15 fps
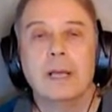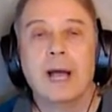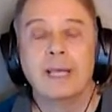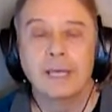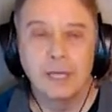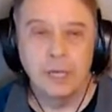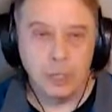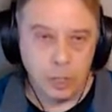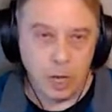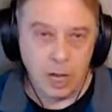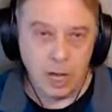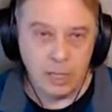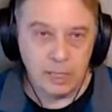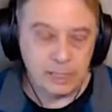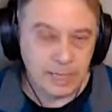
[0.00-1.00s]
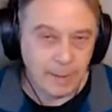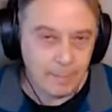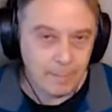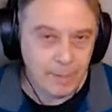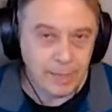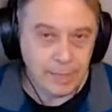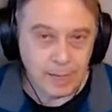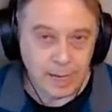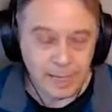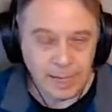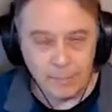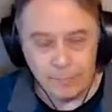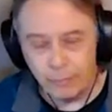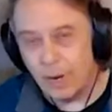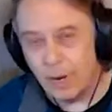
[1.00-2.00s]
I get a call, it's at midnight.
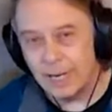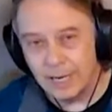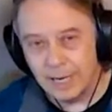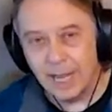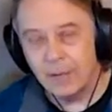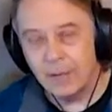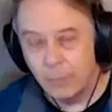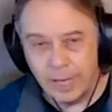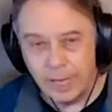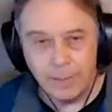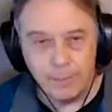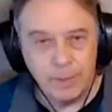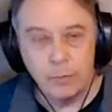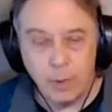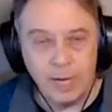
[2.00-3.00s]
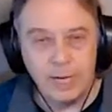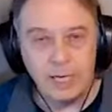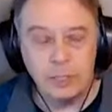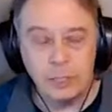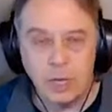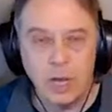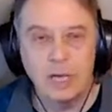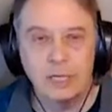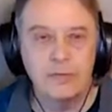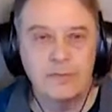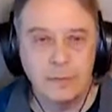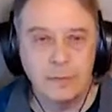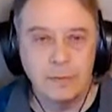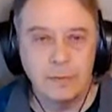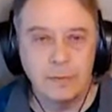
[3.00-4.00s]
And Brian and I, we had been writing songs
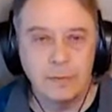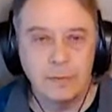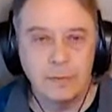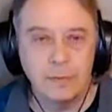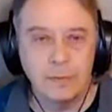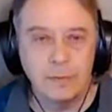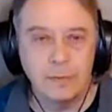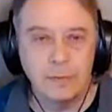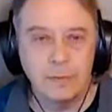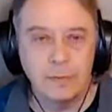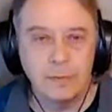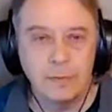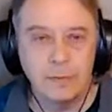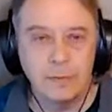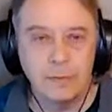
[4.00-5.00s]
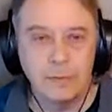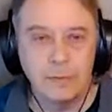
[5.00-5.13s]
for Movie of the Weeks,